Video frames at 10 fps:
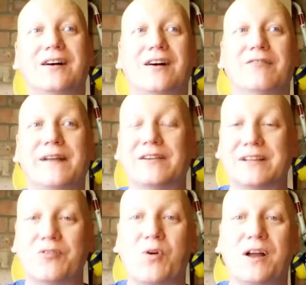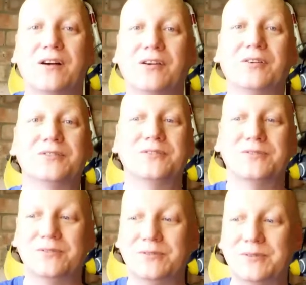I found it quite hard
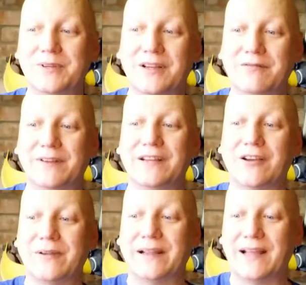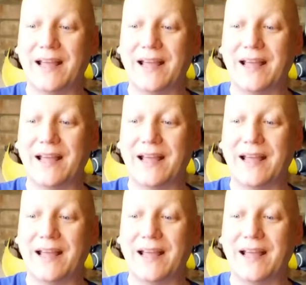to do videoing